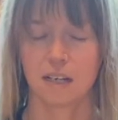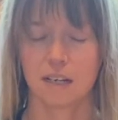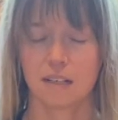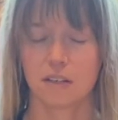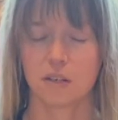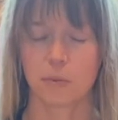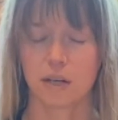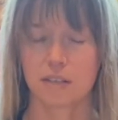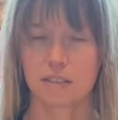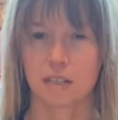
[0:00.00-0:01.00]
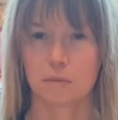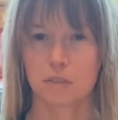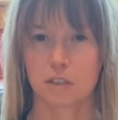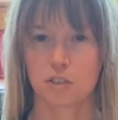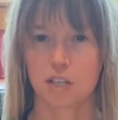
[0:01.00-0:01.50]
And now the awareness comes
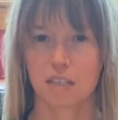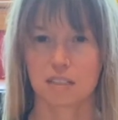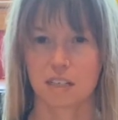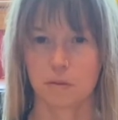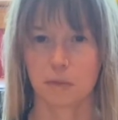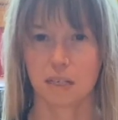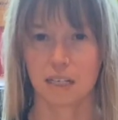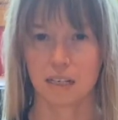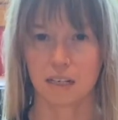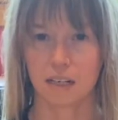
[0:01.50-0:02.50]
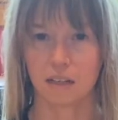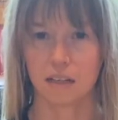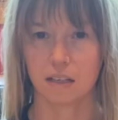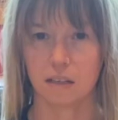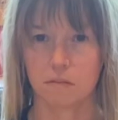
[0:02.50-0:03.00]
to the chest. Take a big inhale
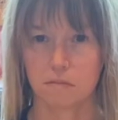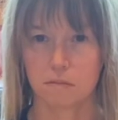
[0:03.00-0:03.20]
in.